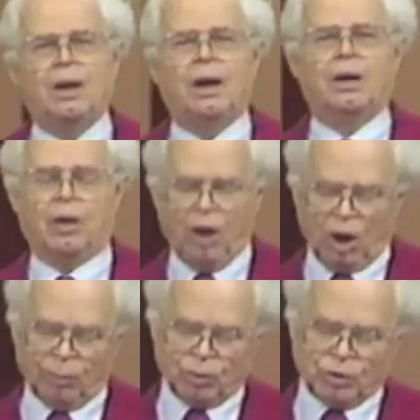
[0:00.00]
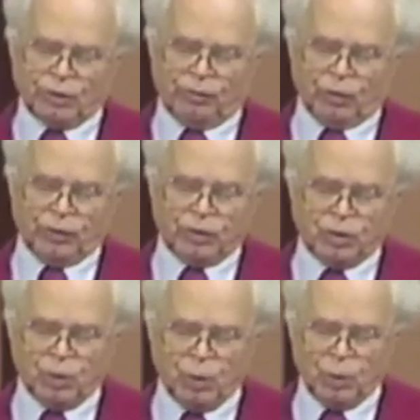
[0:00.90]
A column was devoted
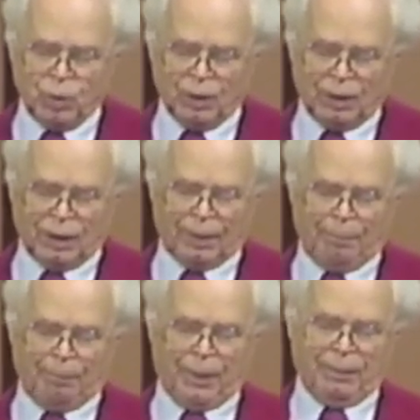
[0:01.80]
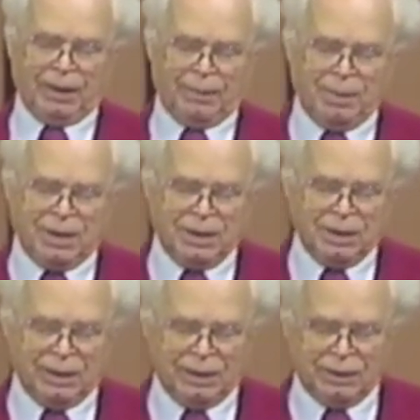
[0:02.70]
to a public
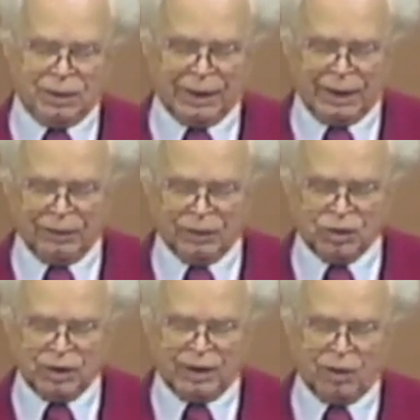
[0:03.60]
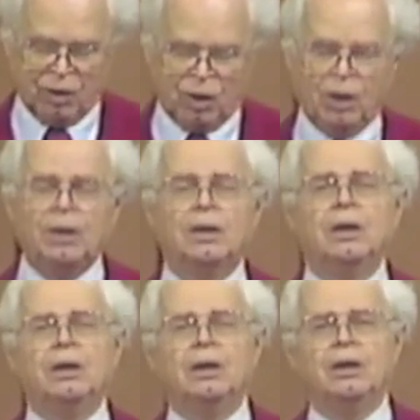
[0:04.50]
meeting held in the City Hall
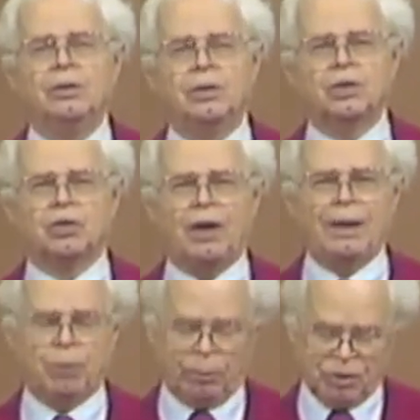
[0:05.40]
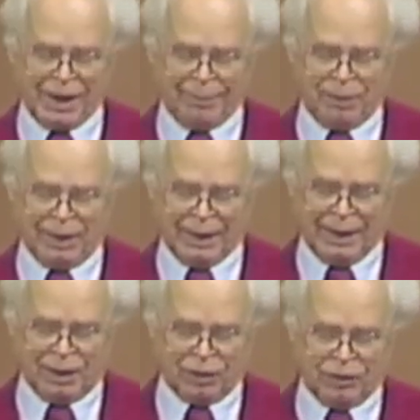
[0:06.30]
to describe what was happening in
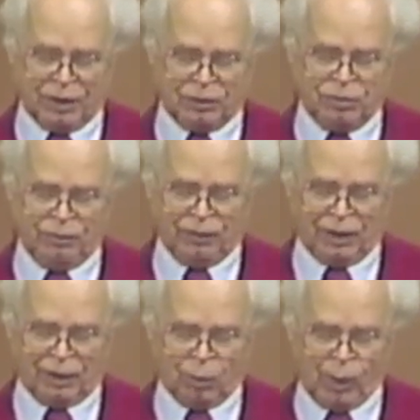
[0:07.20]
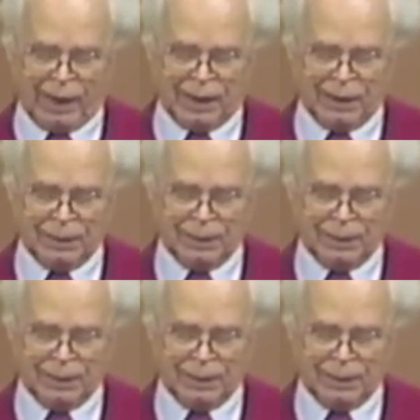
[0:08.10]
Ireland not too far away.